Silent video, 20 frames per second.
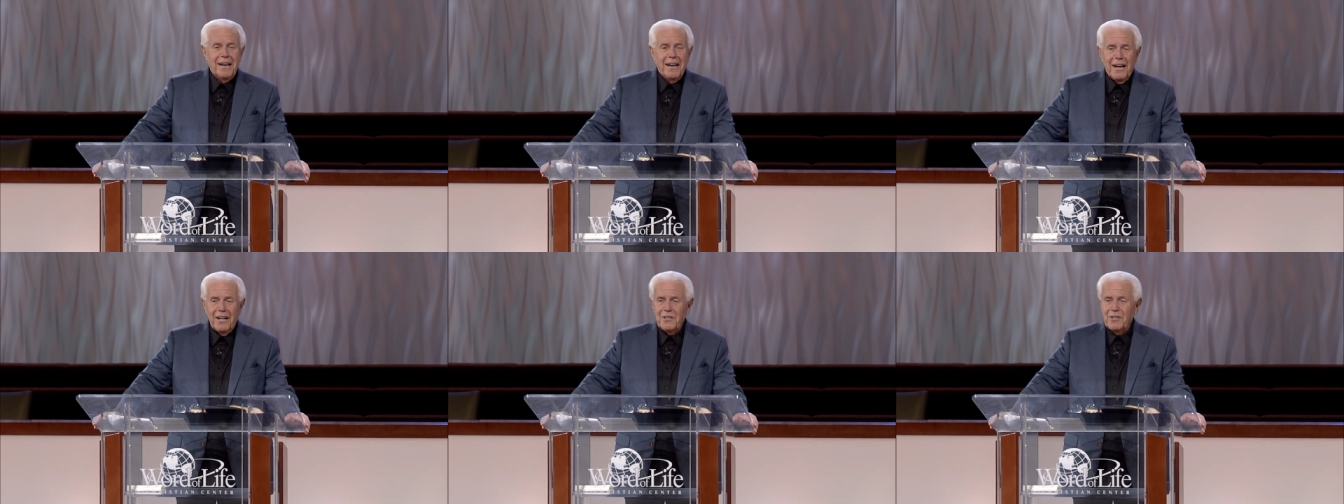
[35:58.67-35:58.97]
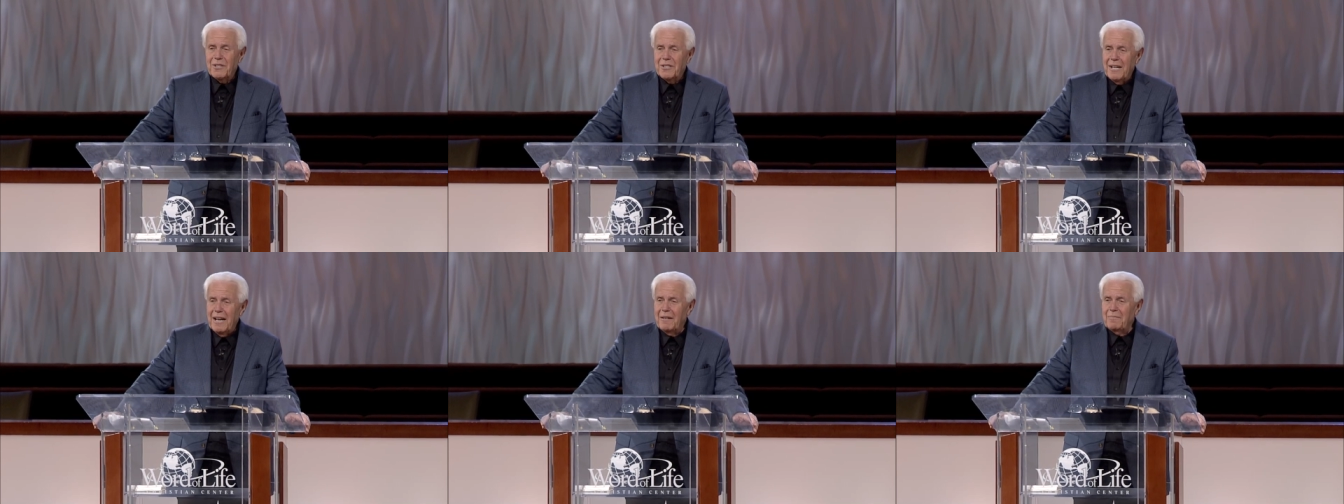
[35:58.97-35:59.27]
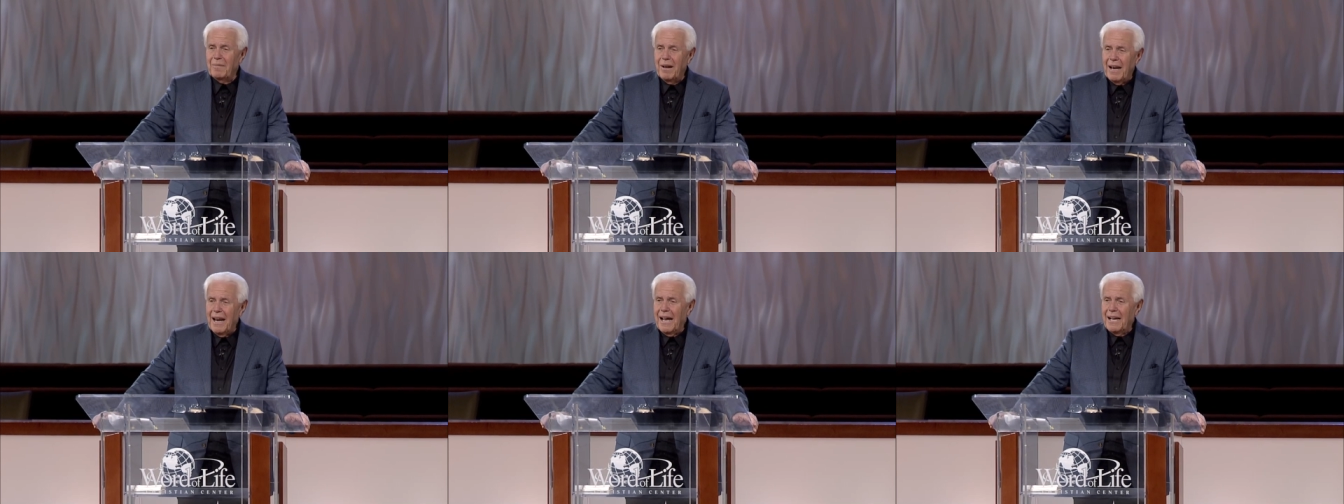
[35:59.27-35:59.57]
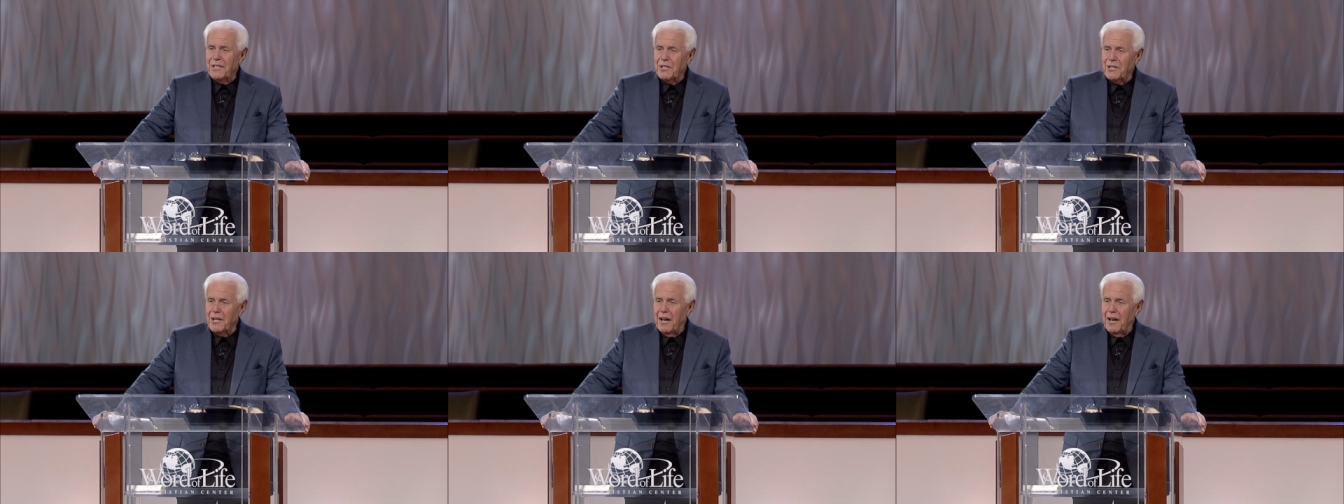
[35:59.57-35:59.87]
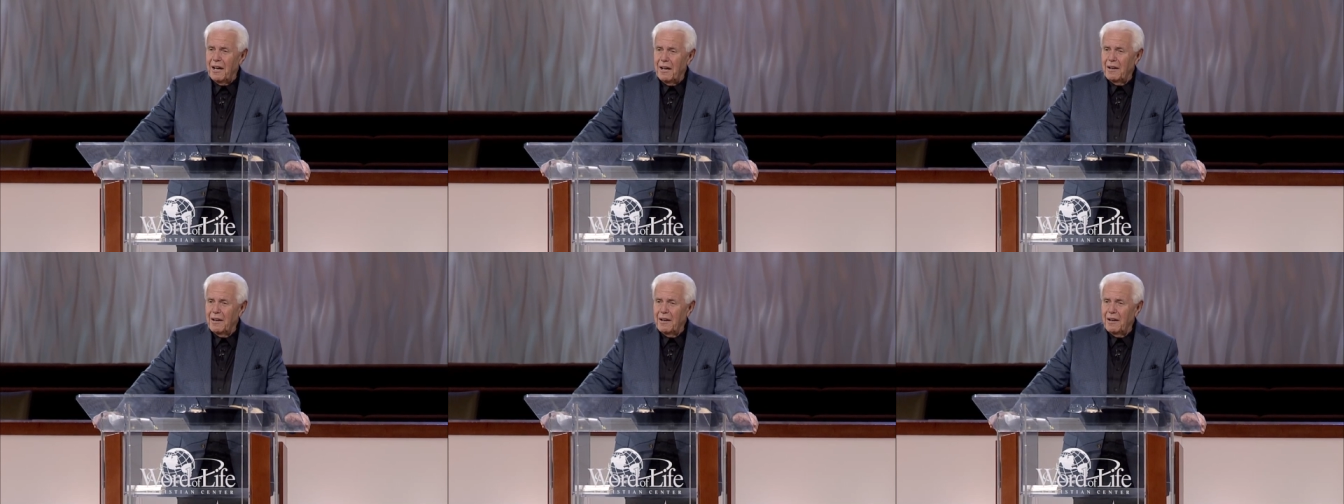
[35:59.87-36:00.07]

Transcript: I just let my light shine.